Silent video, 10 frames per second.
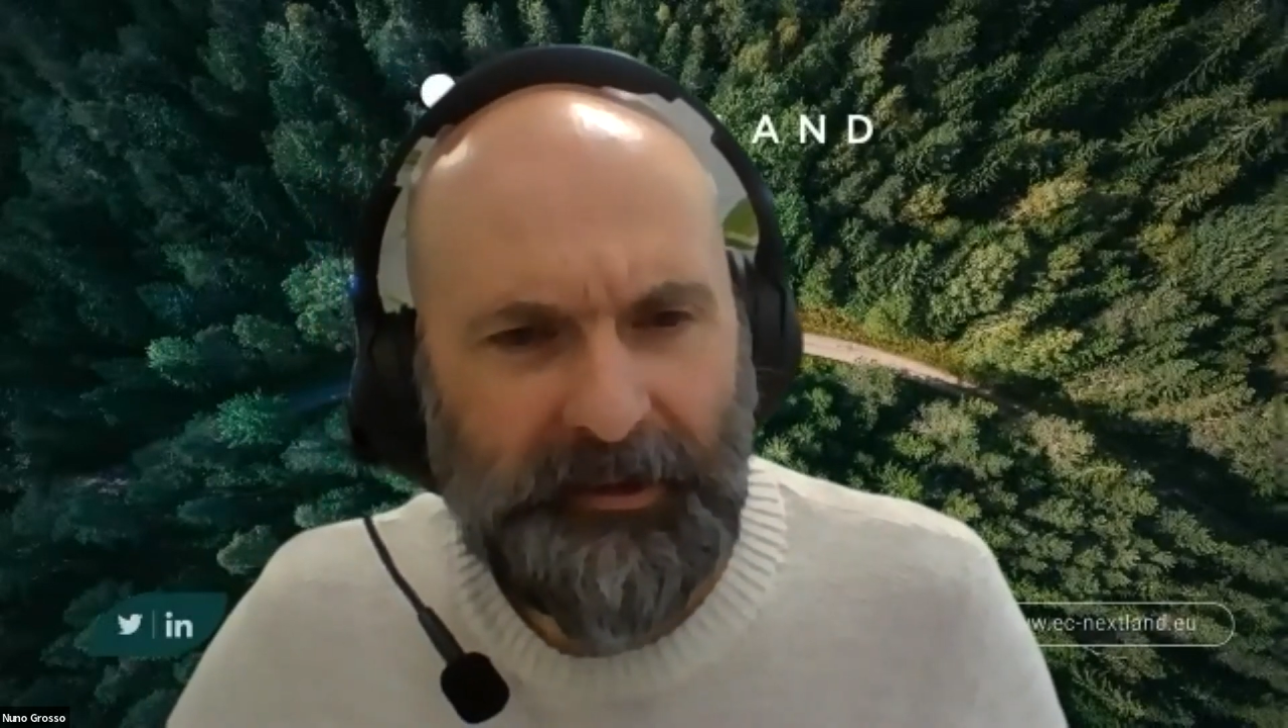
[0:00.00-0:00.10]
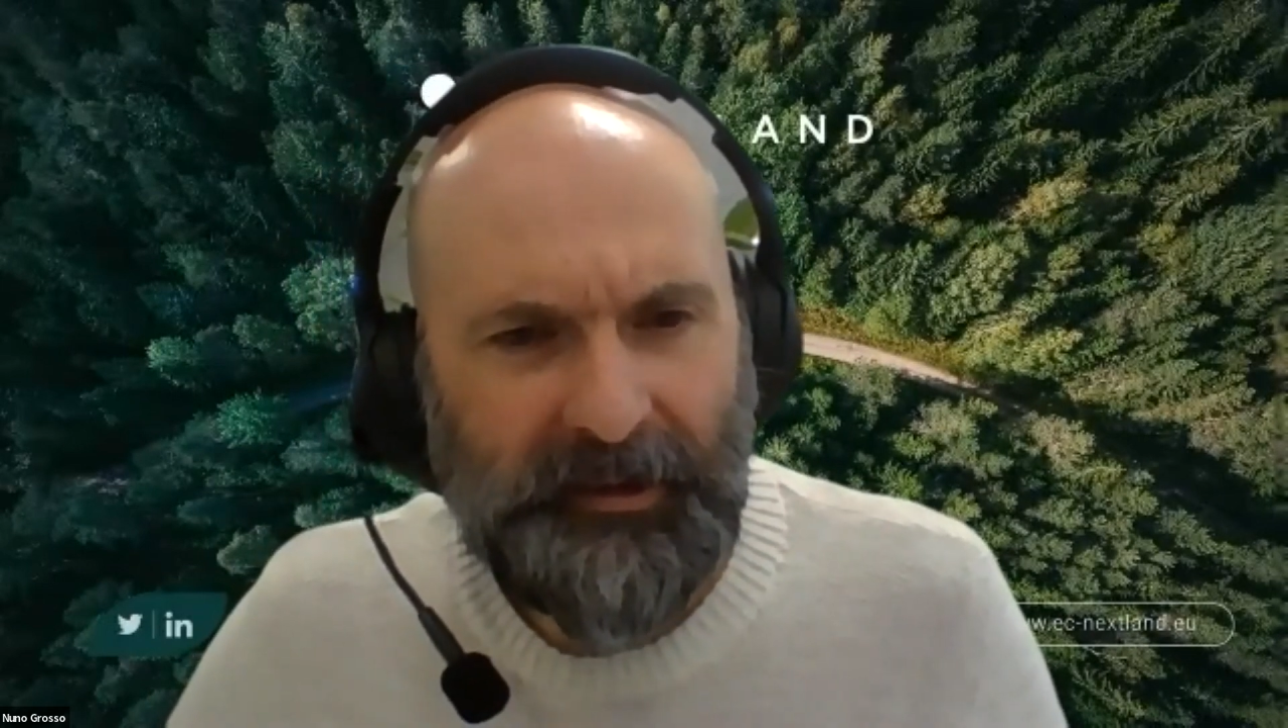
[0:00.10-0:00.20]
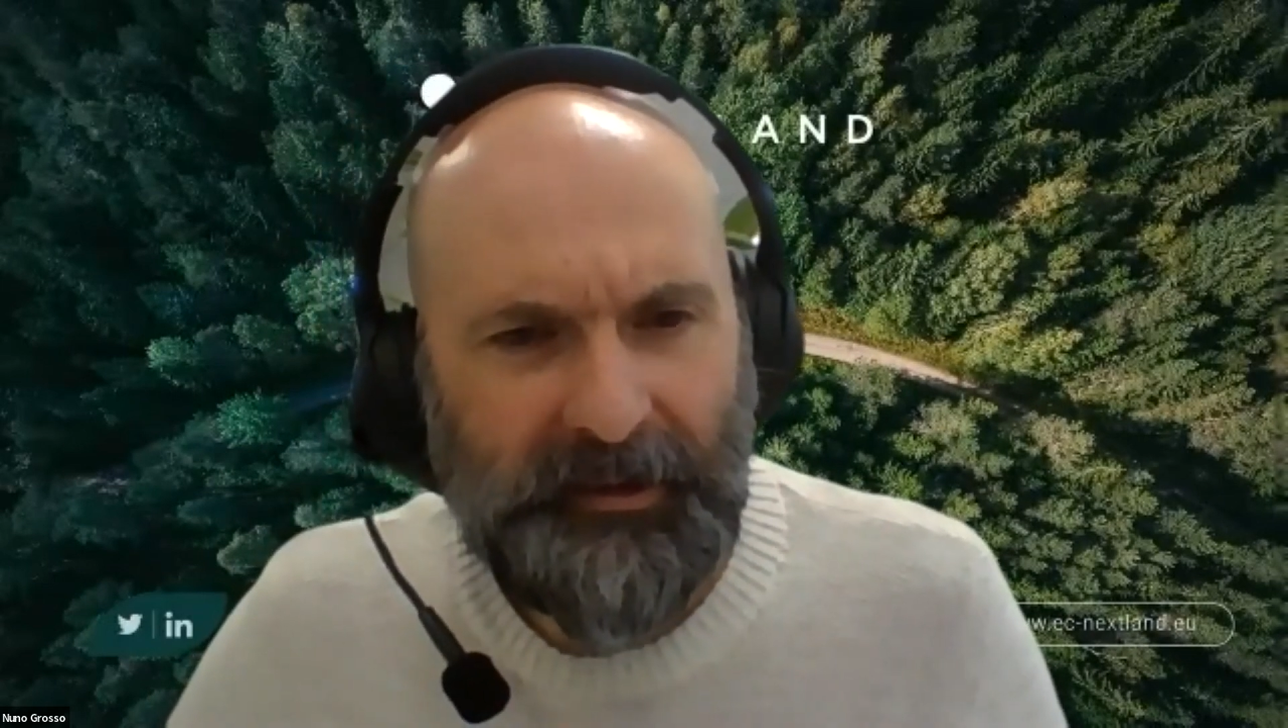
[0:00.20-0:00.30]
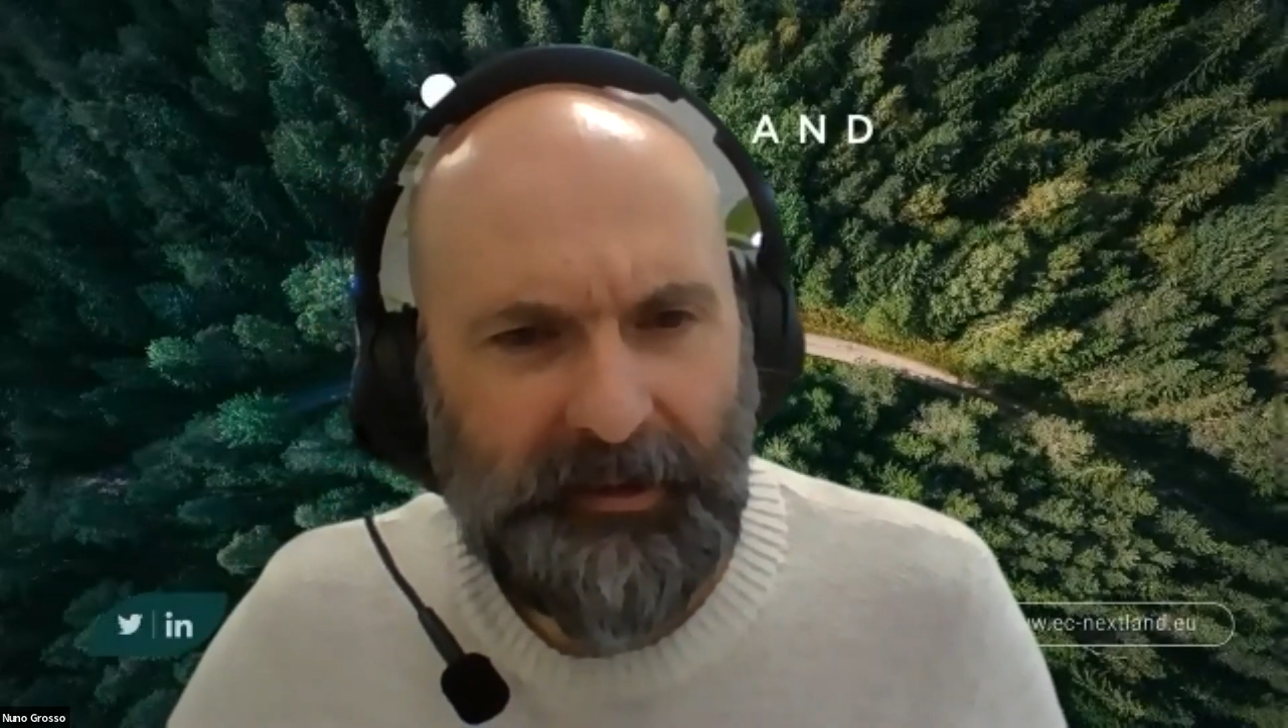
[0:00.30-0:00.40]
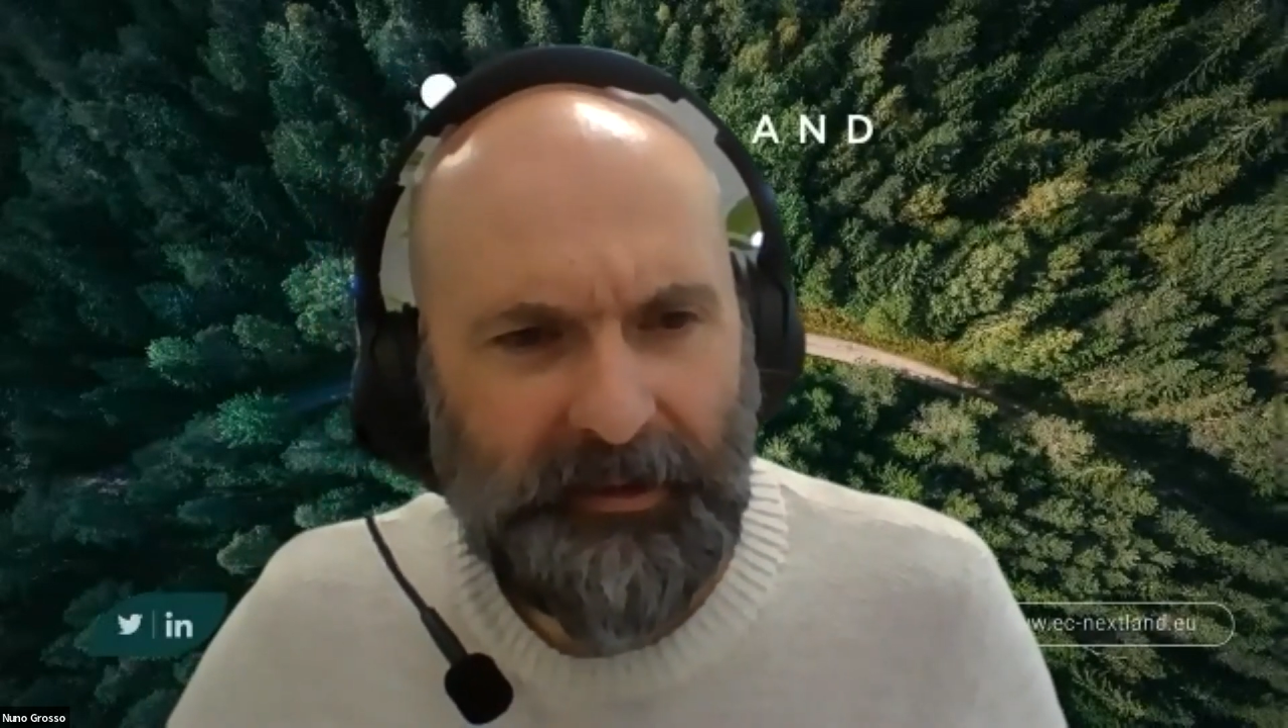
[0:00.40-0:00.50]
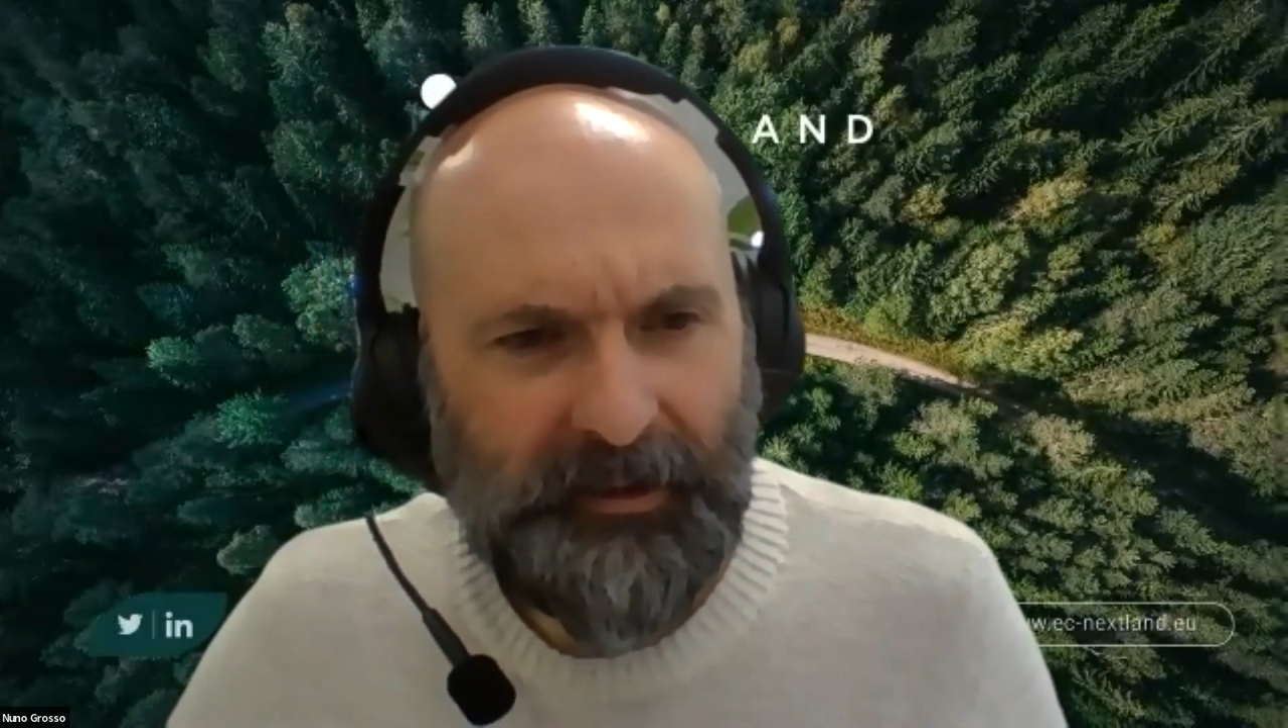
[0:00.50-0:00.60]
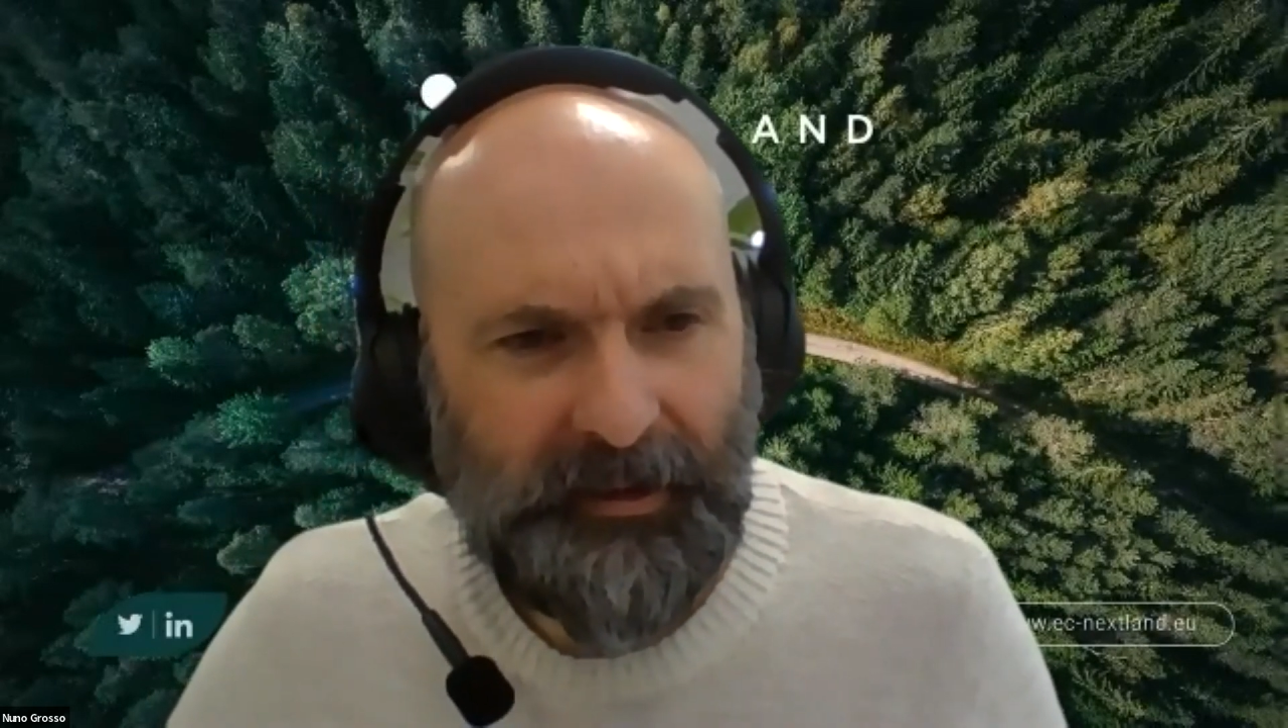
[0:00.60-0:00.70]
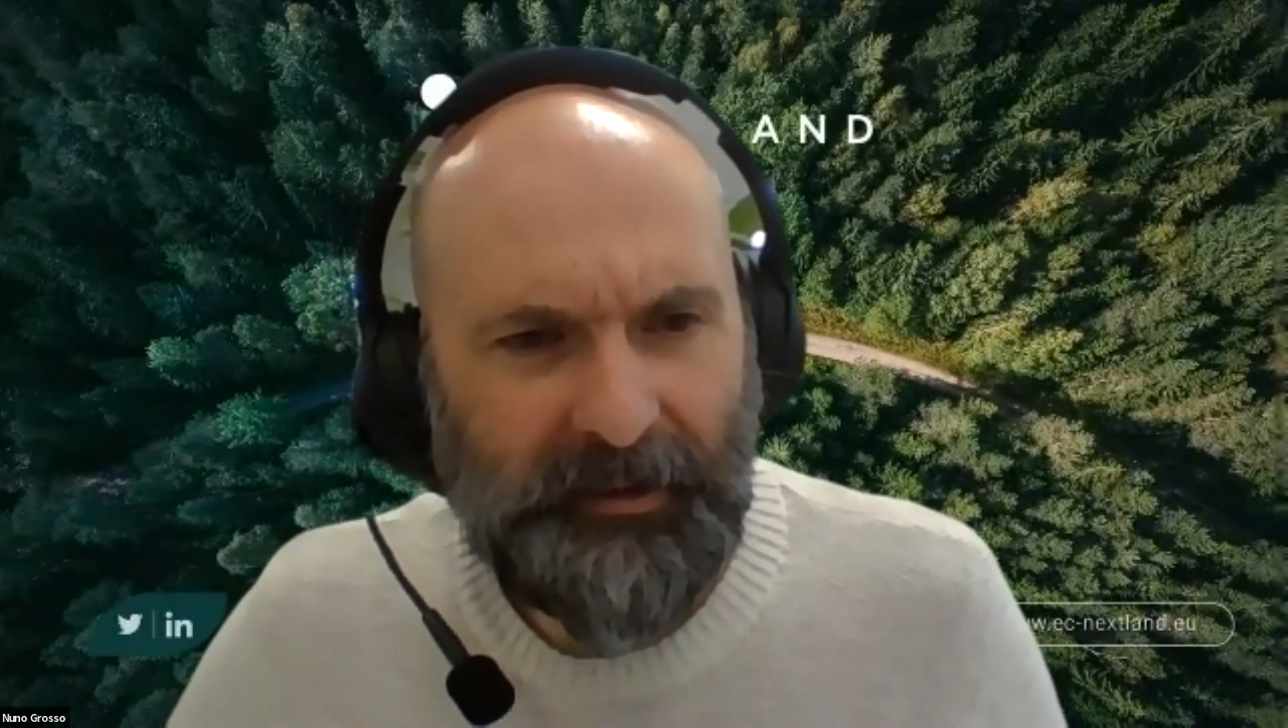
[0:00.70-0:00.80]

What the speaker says: chance you can share